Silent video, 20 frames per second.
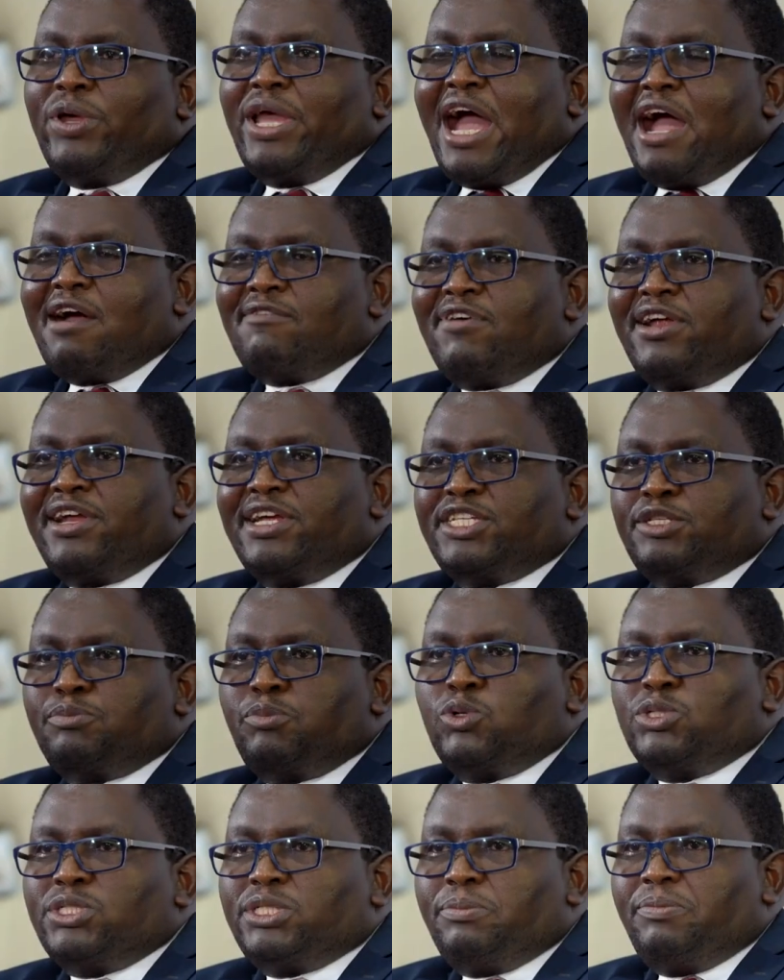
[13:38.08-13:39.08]
have a
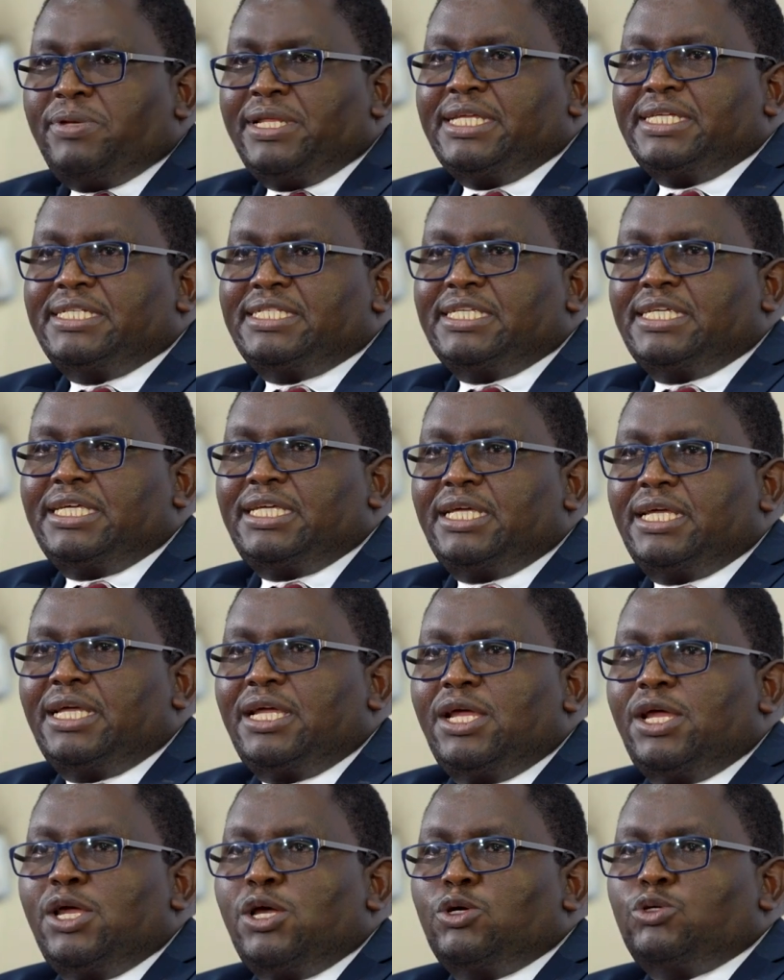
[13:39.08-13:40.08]
responsibility
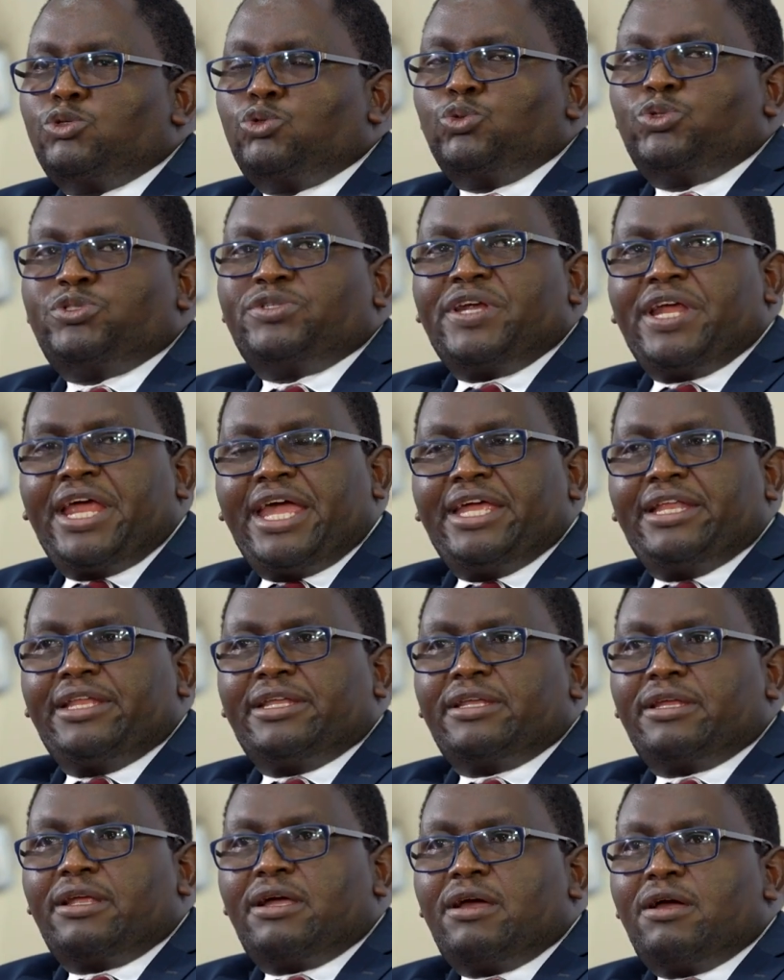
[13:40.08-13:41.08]
to train
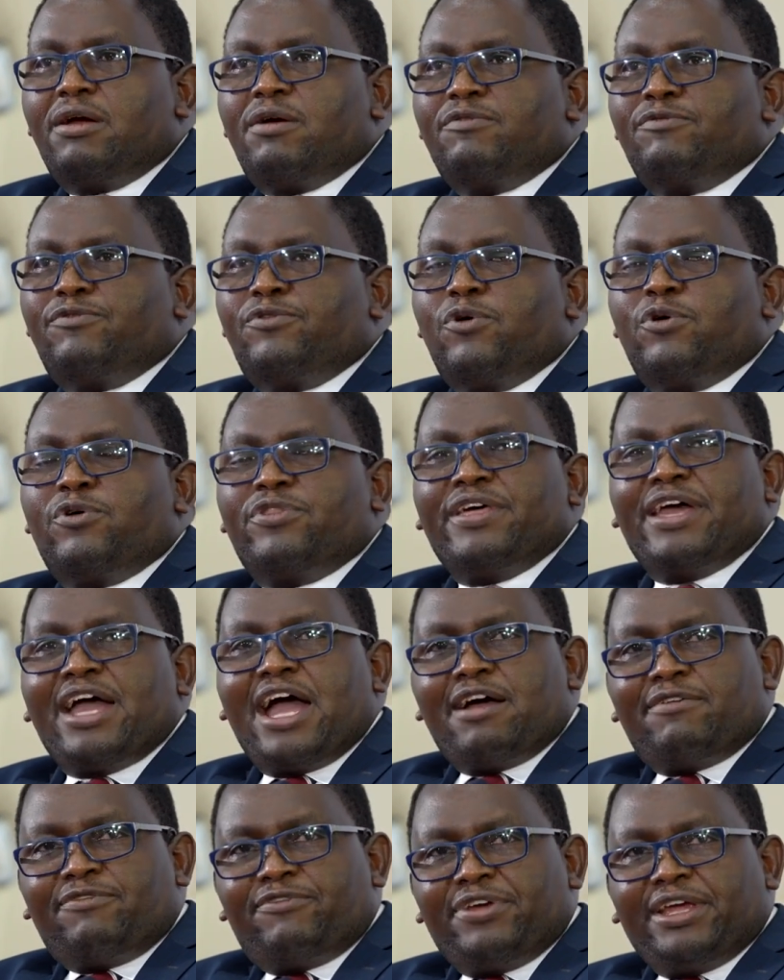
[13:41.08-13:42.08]
for the
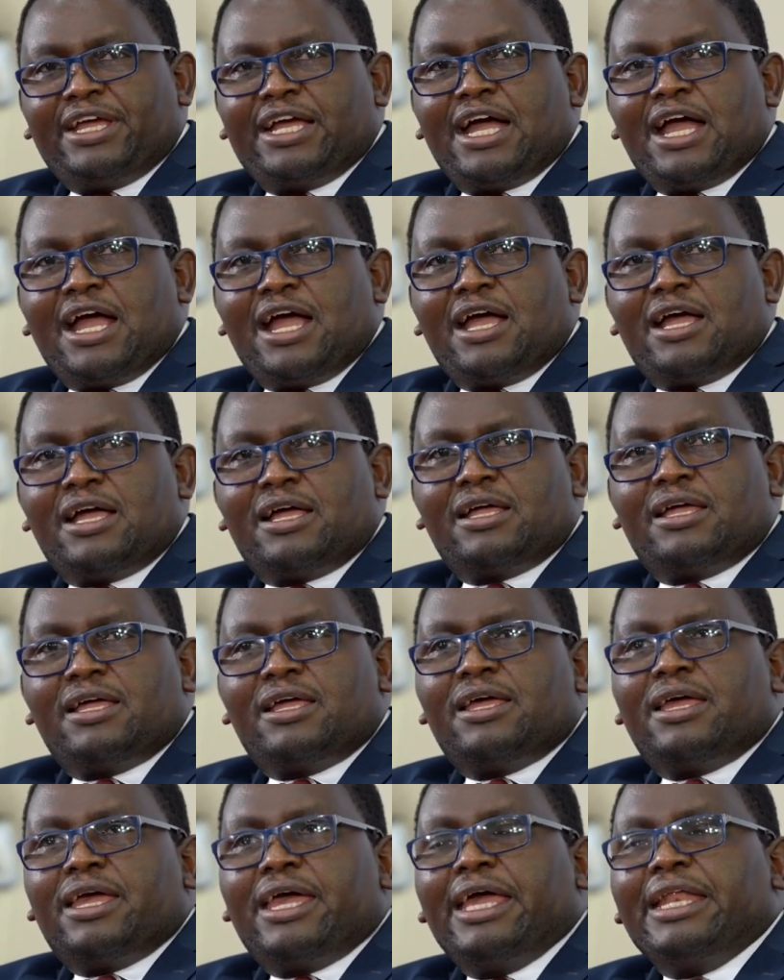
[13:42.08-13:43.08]
Africa
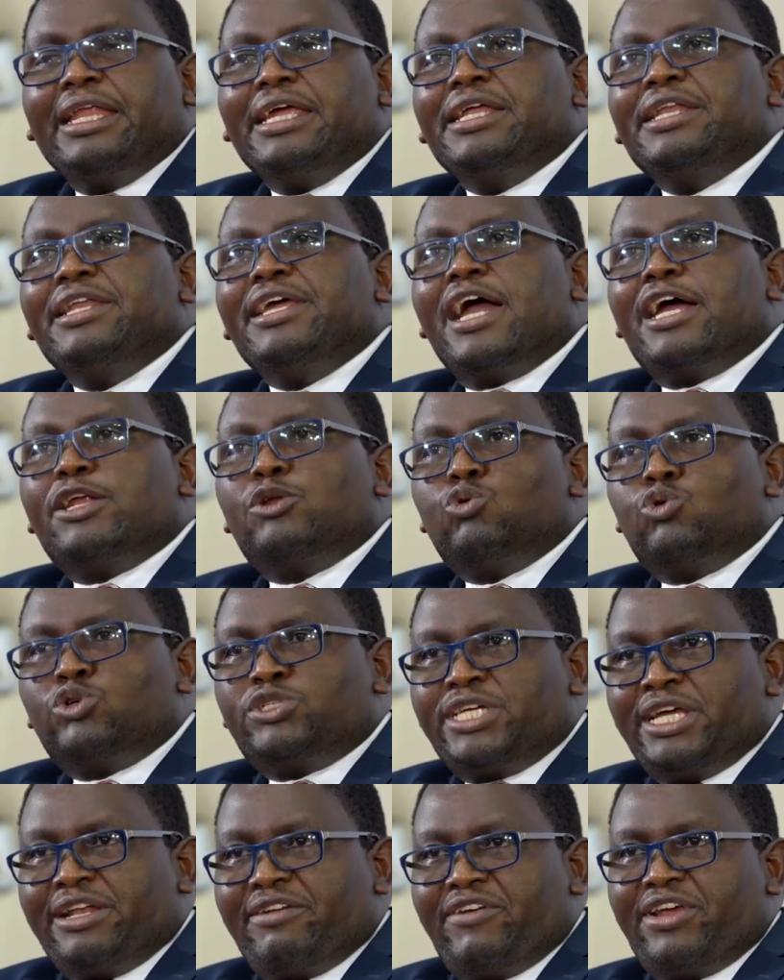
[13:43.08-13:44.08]
and Indian
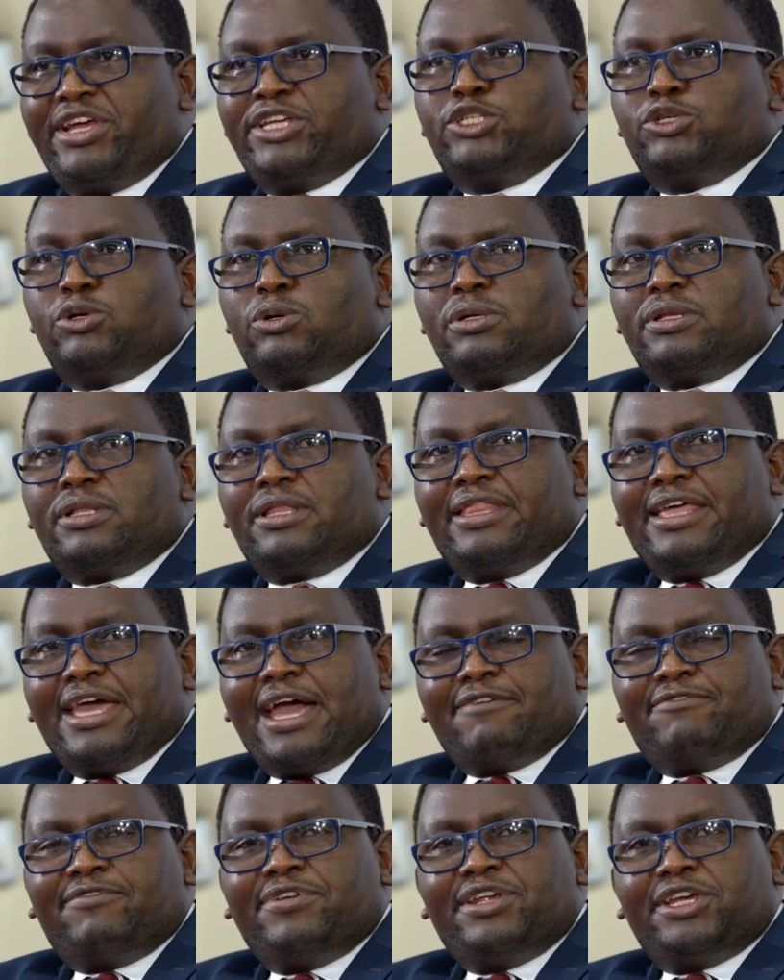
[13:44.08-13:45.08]
Ocean region, the
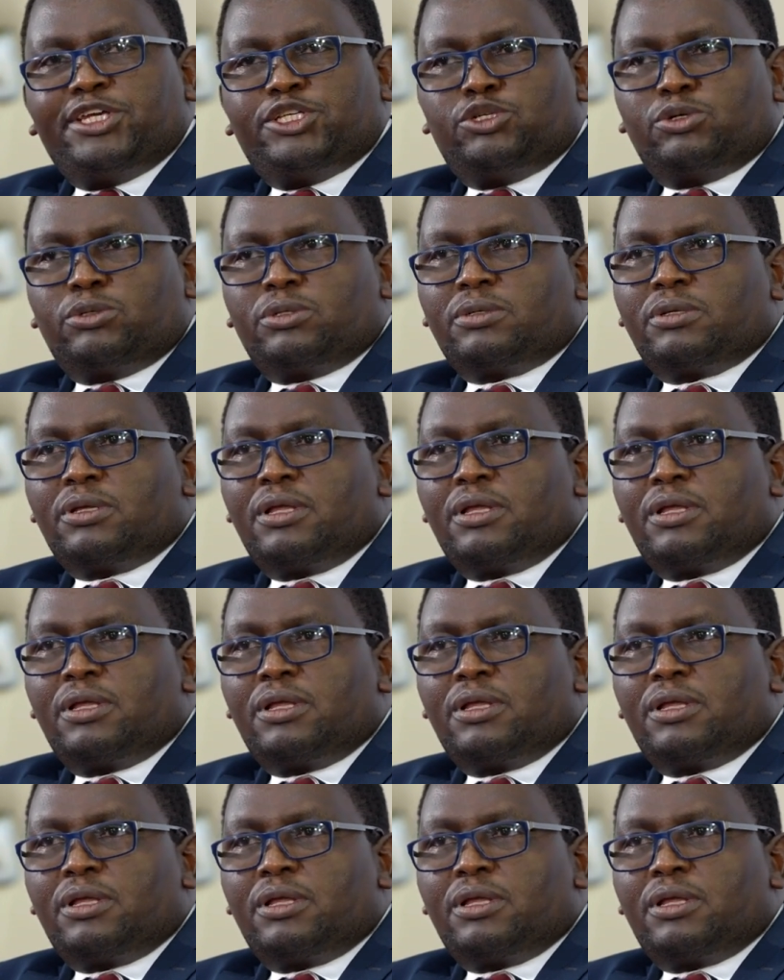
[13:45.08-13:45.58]
AFI region.